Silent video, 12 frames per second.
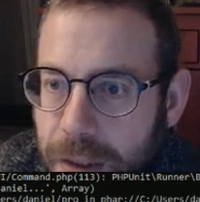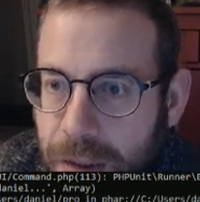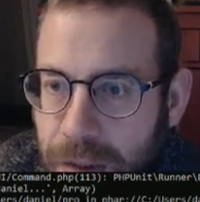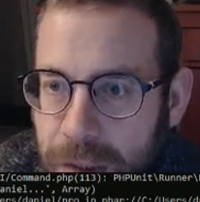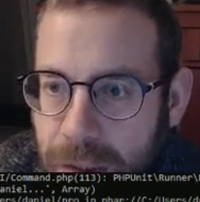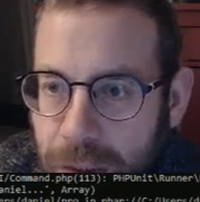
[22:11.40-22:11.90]

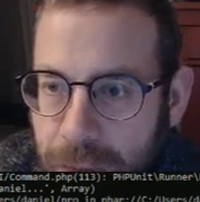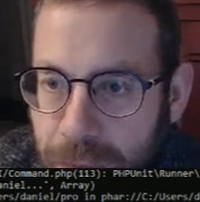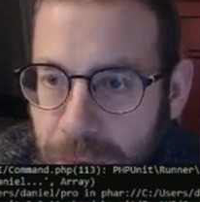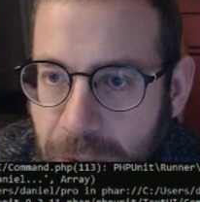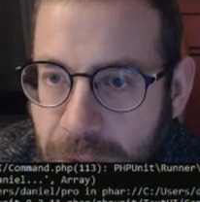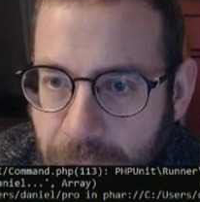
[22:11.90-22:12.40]
I
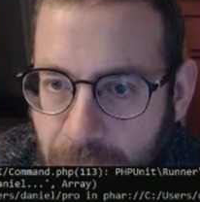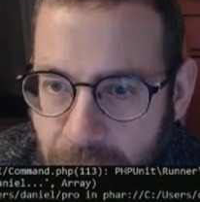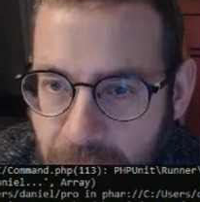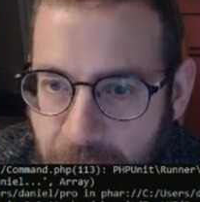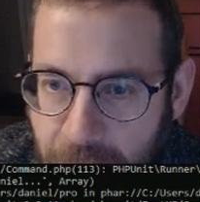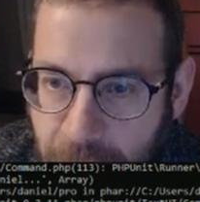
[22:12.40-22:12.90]
think,
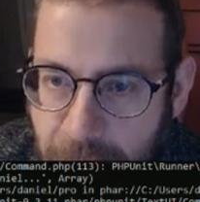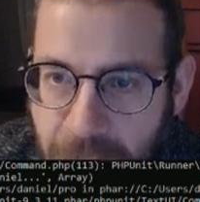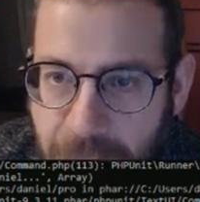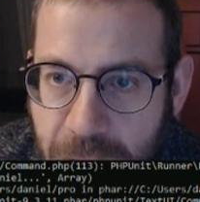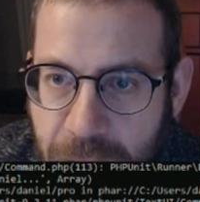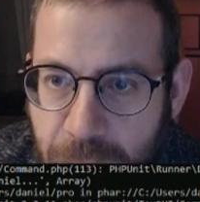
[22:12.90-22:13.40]
I mean, it
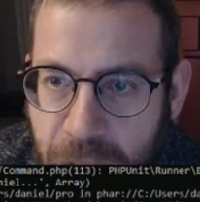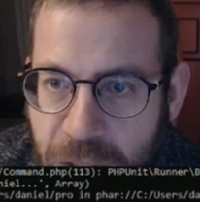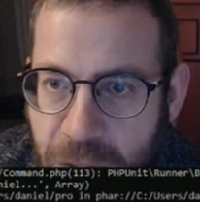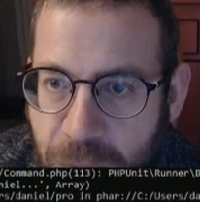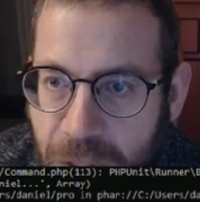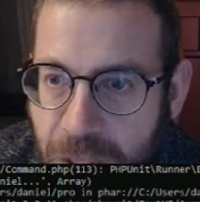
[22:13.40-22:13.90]
must
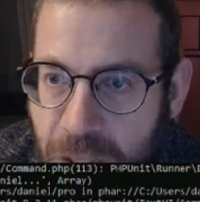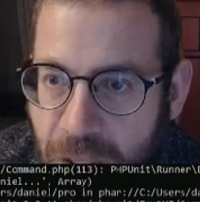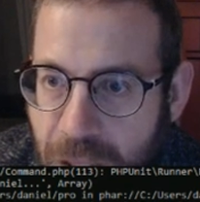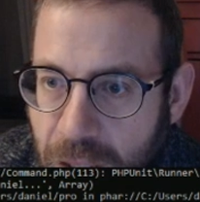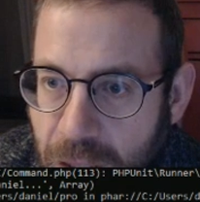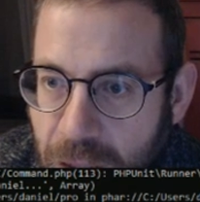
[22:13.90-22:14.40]

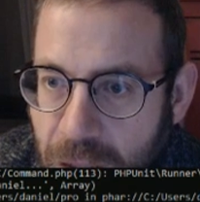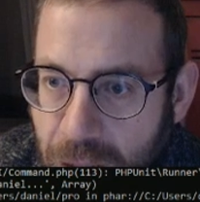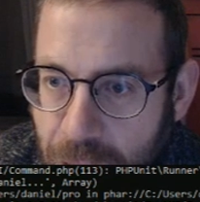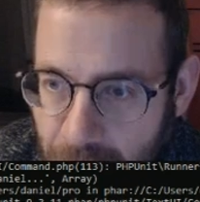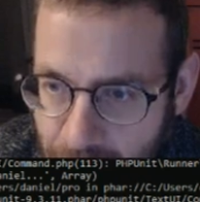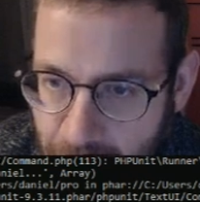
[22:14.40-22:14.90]
be
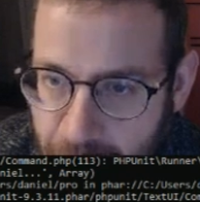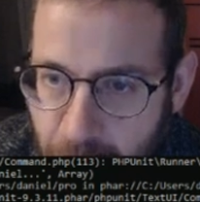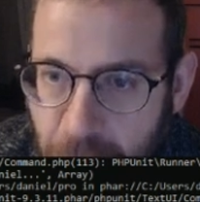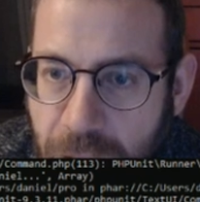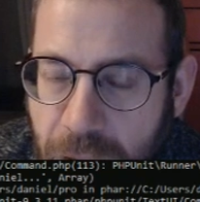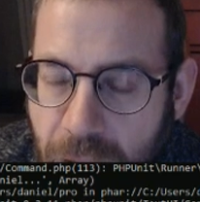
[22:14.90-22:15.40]
this
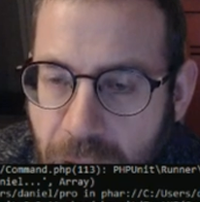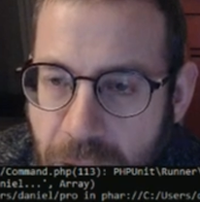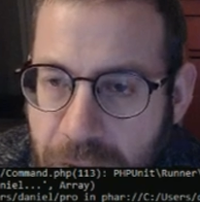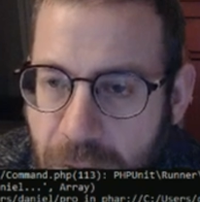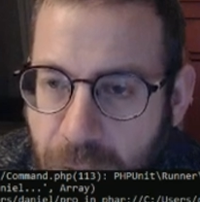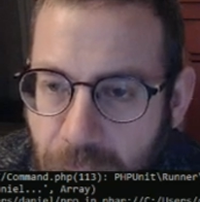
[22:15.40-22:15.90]
one that is
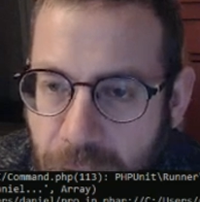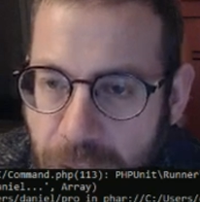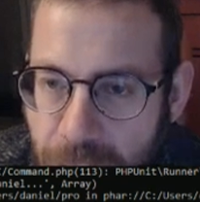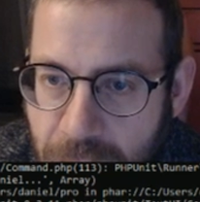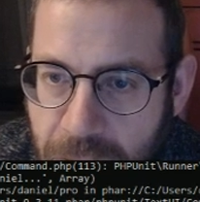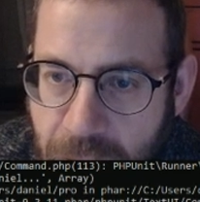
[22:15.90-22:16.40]
called
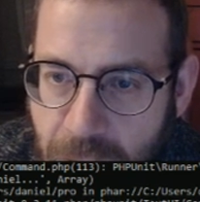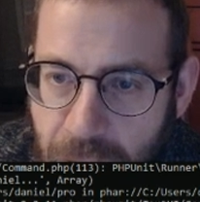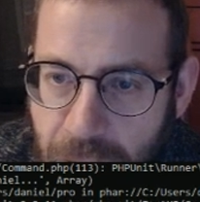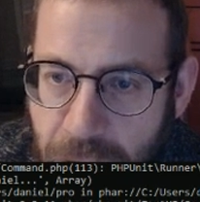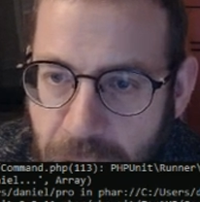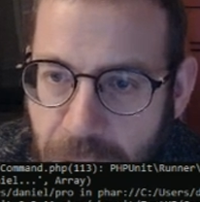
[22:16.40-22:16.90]
is
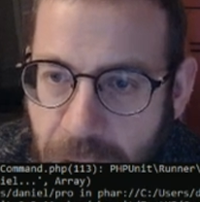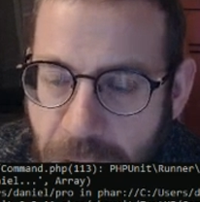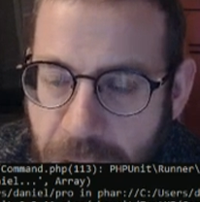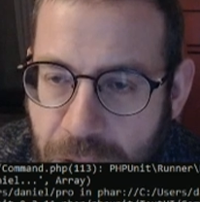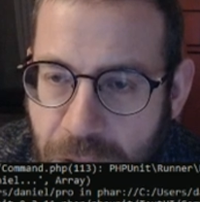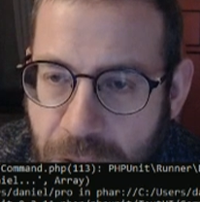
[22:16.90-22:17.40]

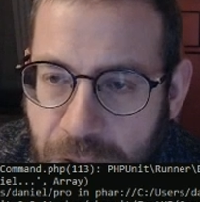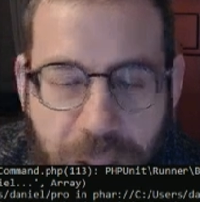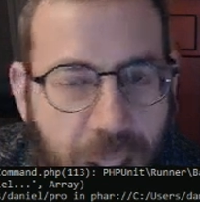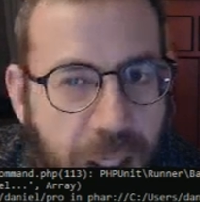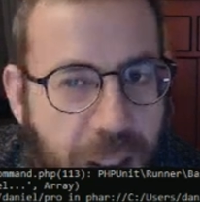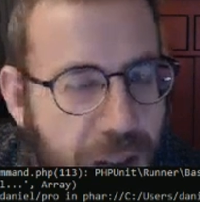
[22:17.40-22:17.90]
integer.
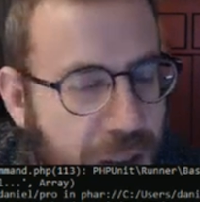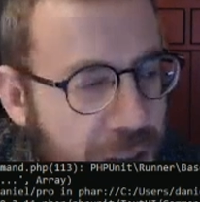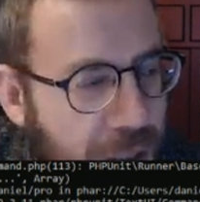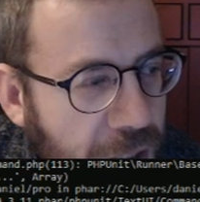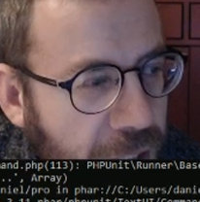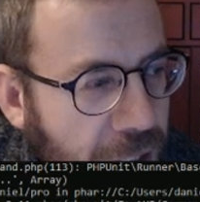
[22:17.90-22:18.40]
Yeah, it's
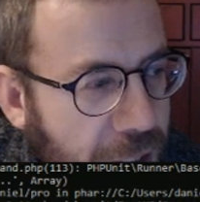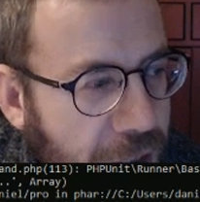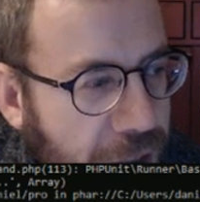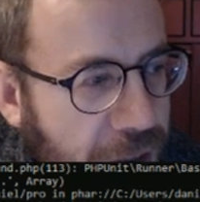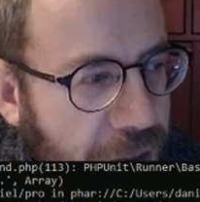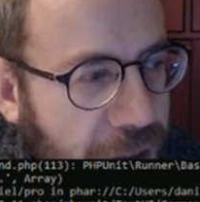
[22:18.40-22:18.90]
an
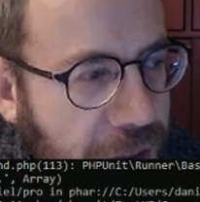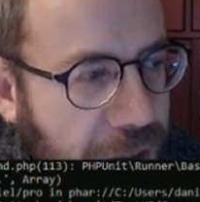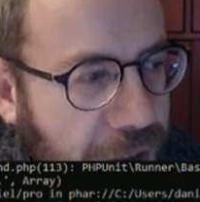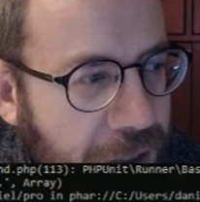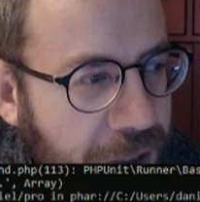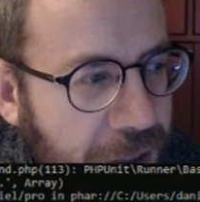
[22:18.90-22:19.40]
integer.